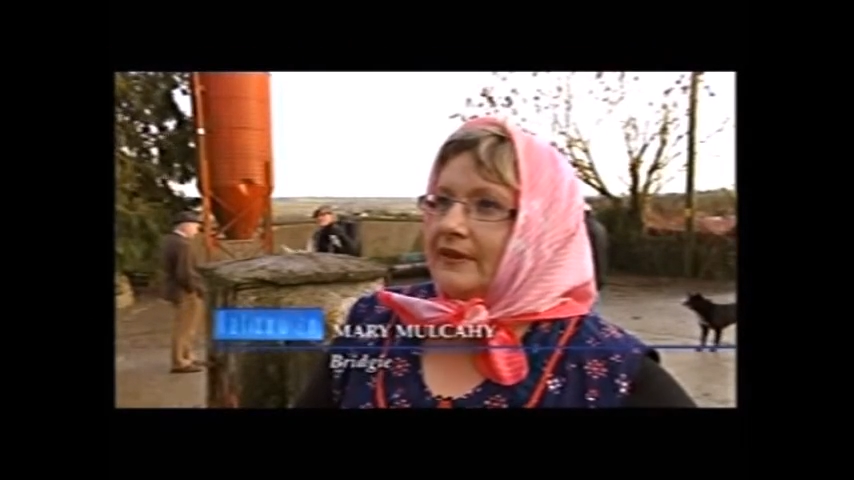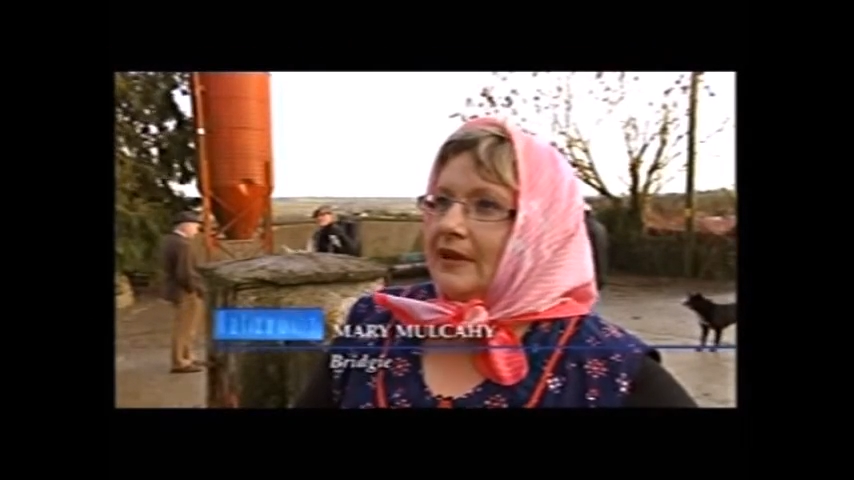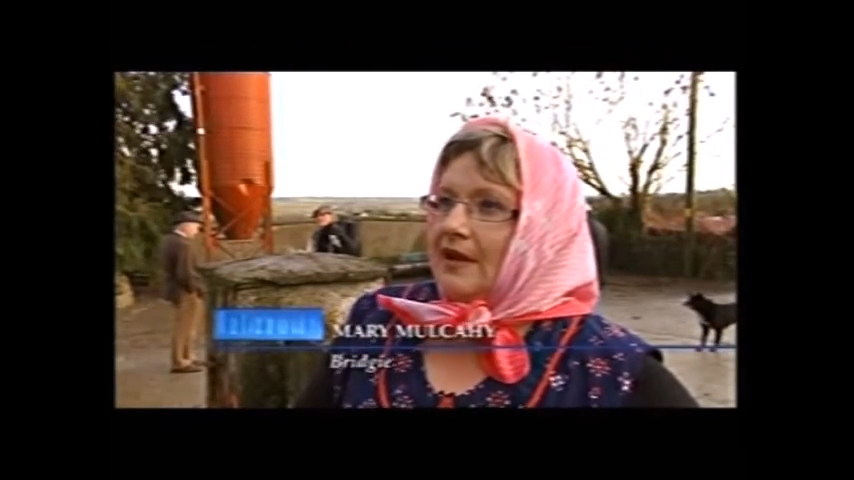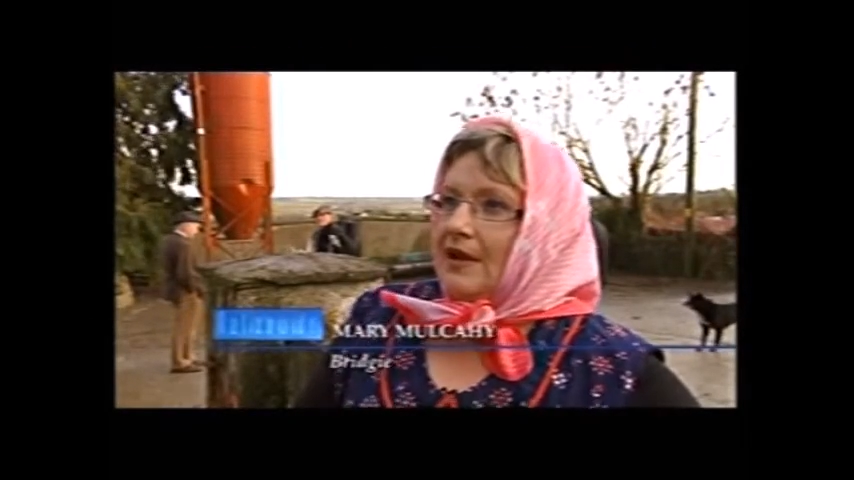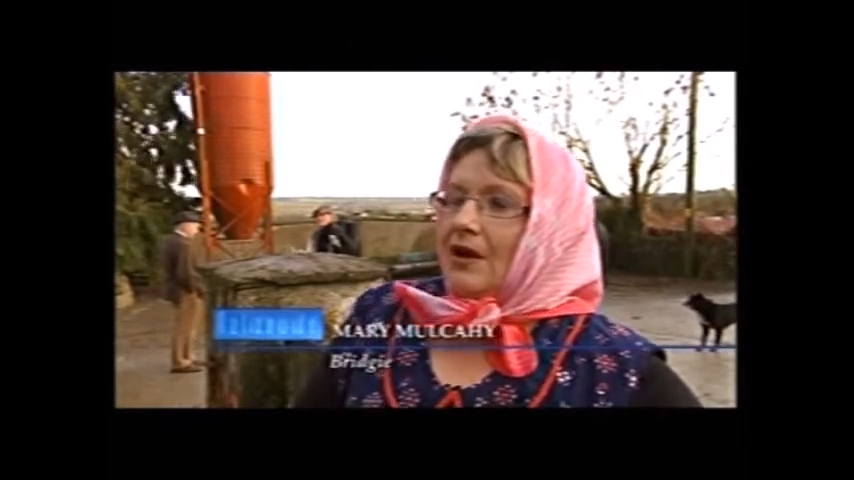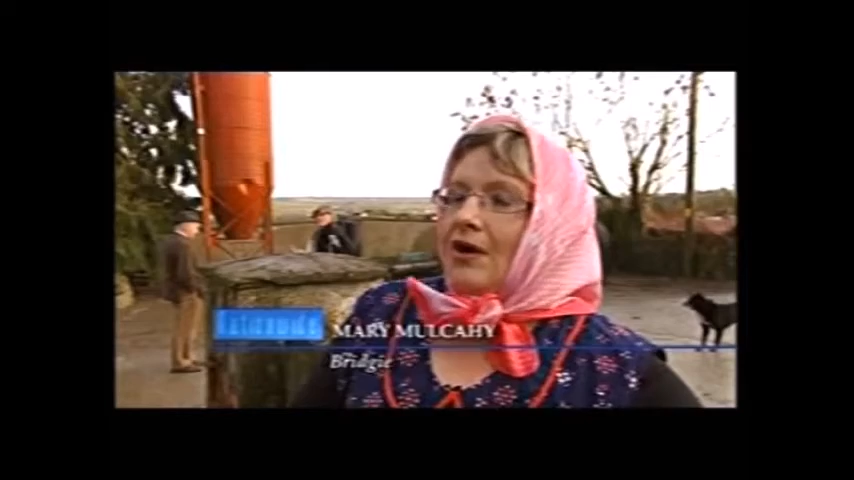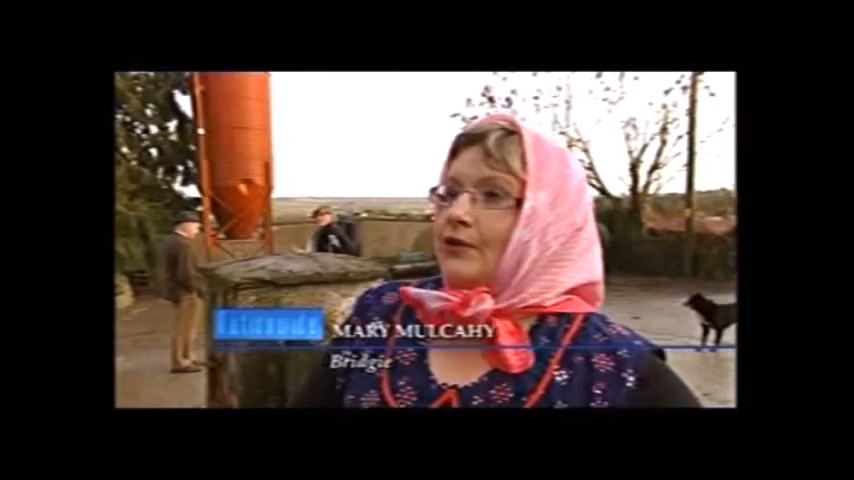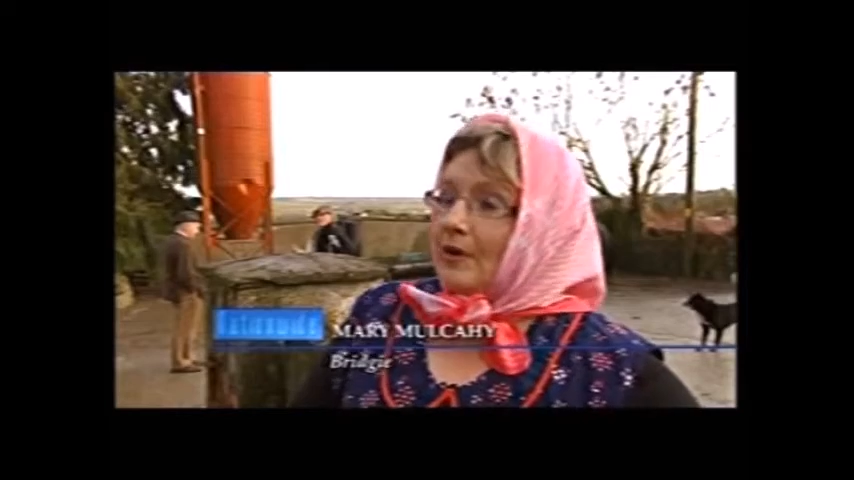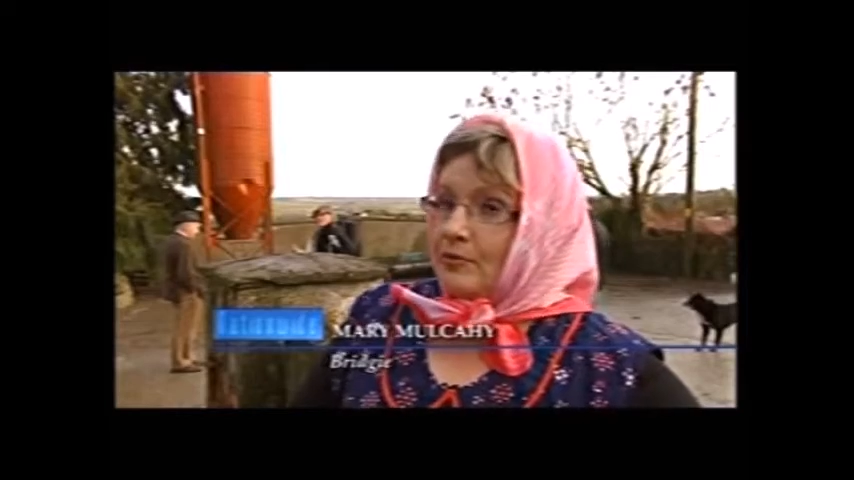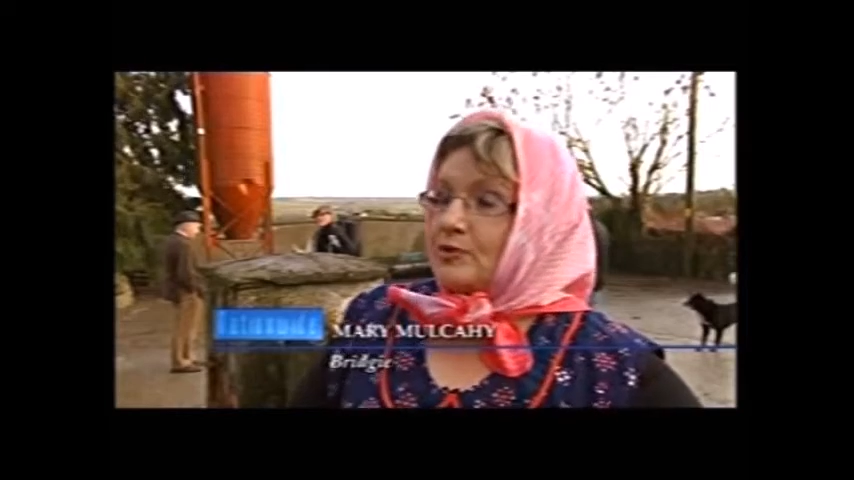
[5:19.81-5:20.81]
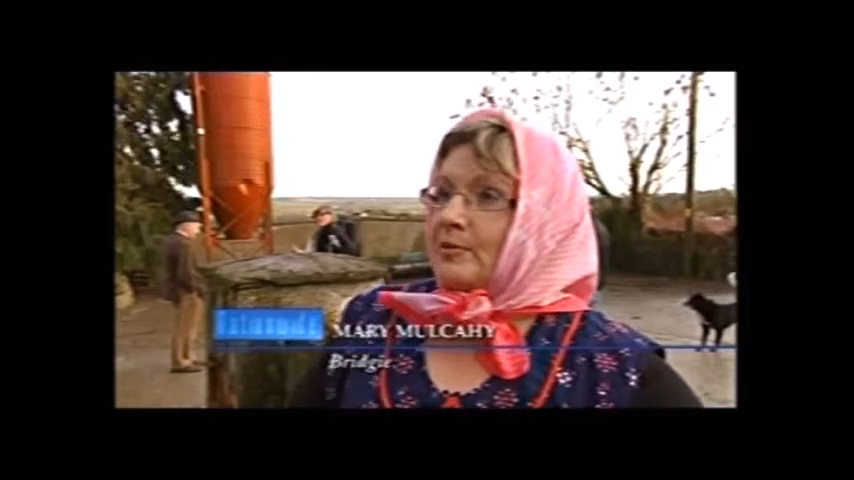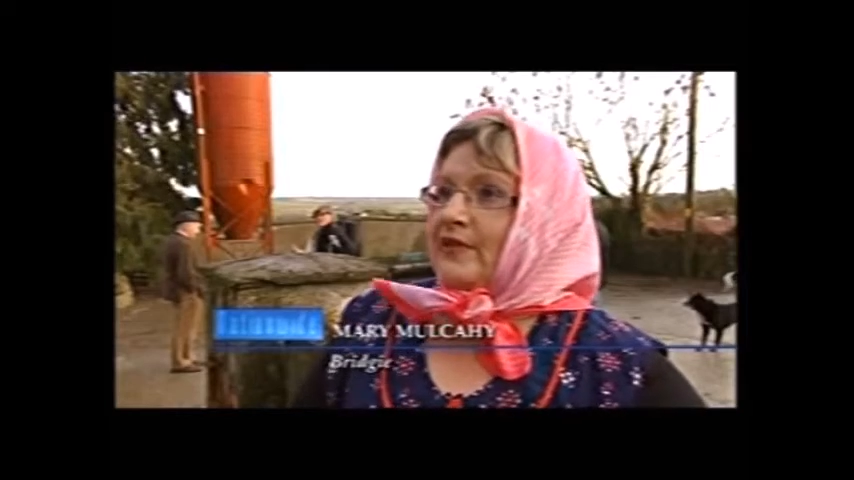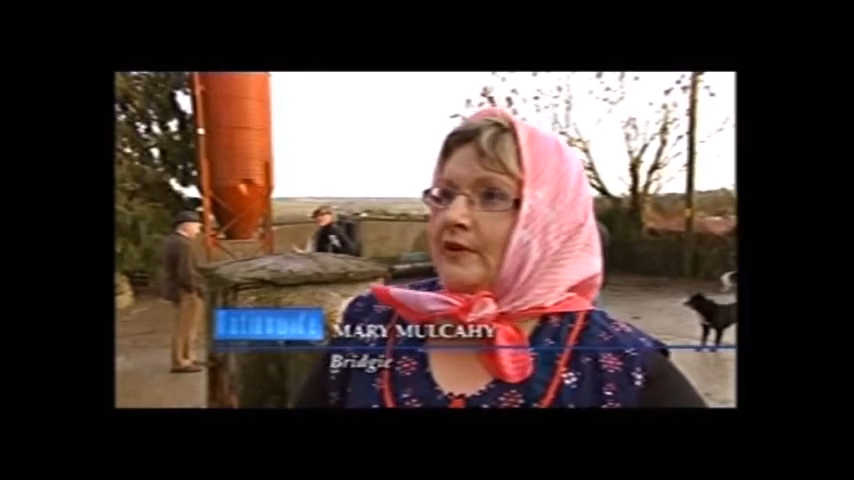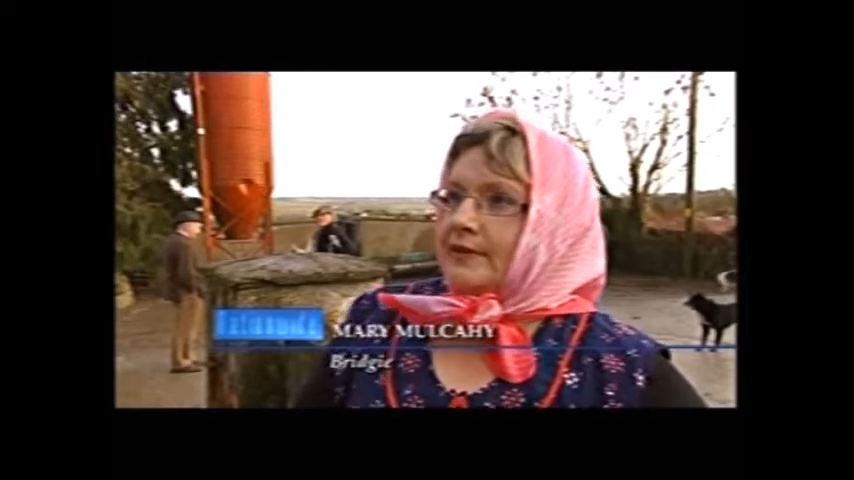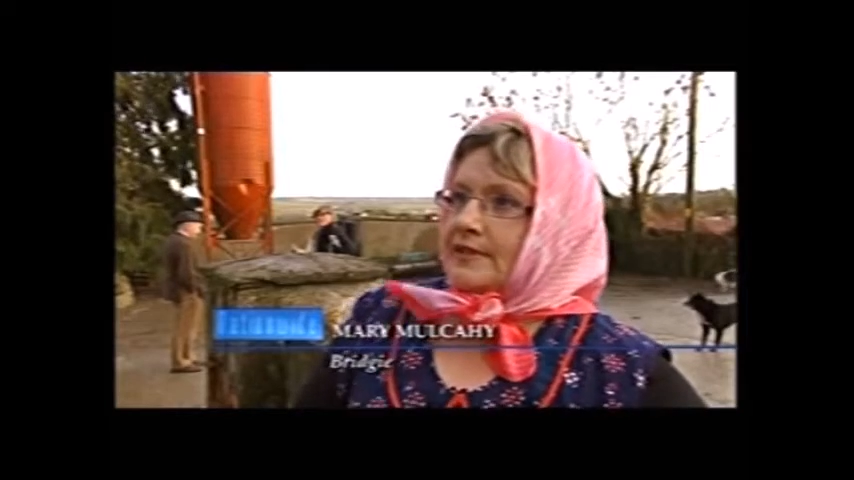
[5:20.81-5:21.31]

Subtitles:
And although I'd much prefer